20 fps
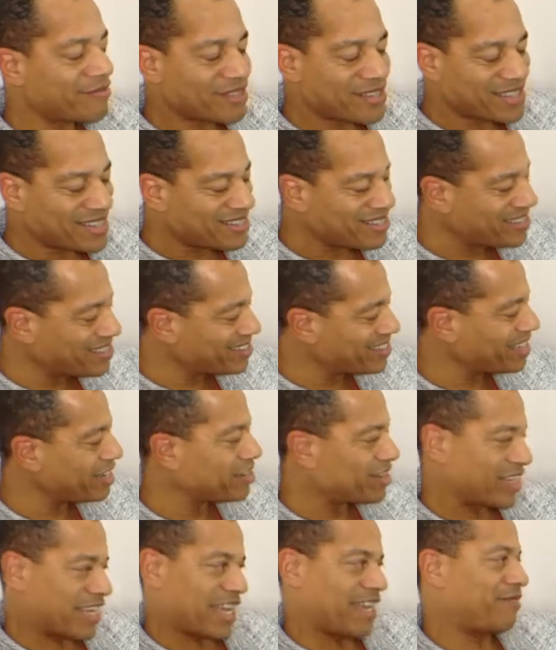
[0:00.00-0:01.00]

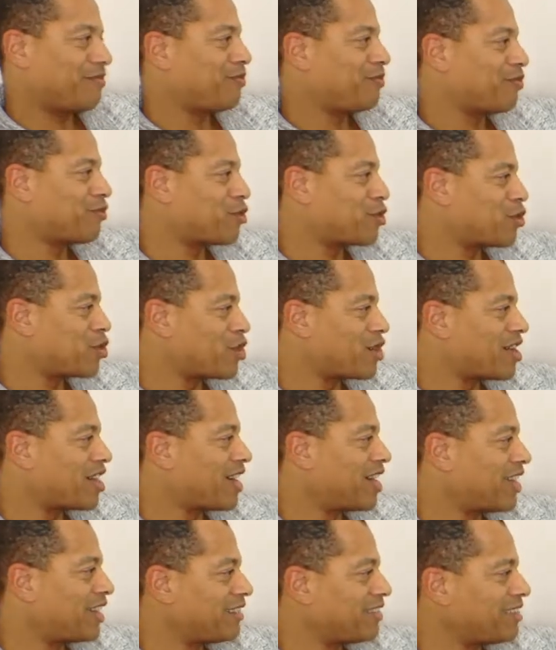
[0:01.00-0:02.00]
sincerely
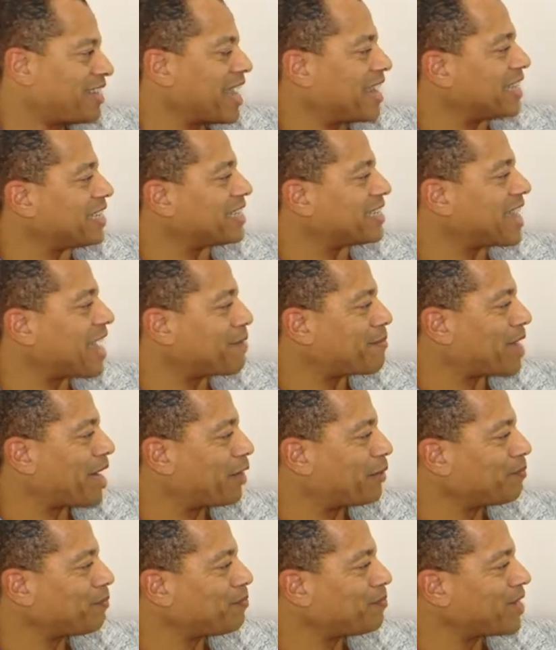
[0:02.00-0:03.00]
for taking the time
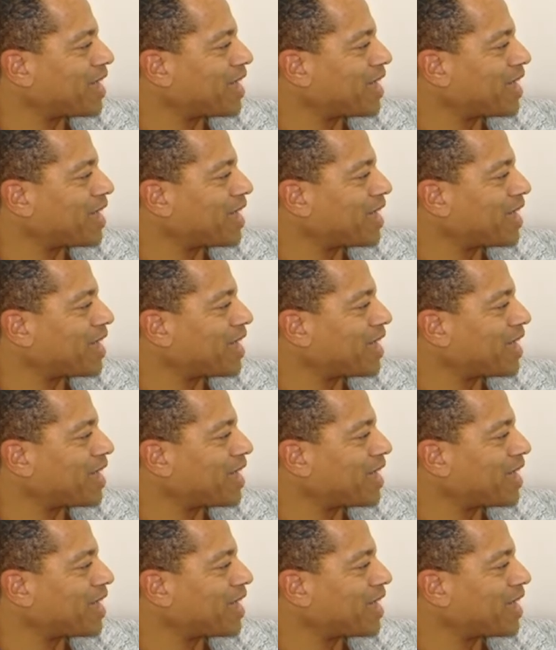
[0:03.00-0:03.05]
out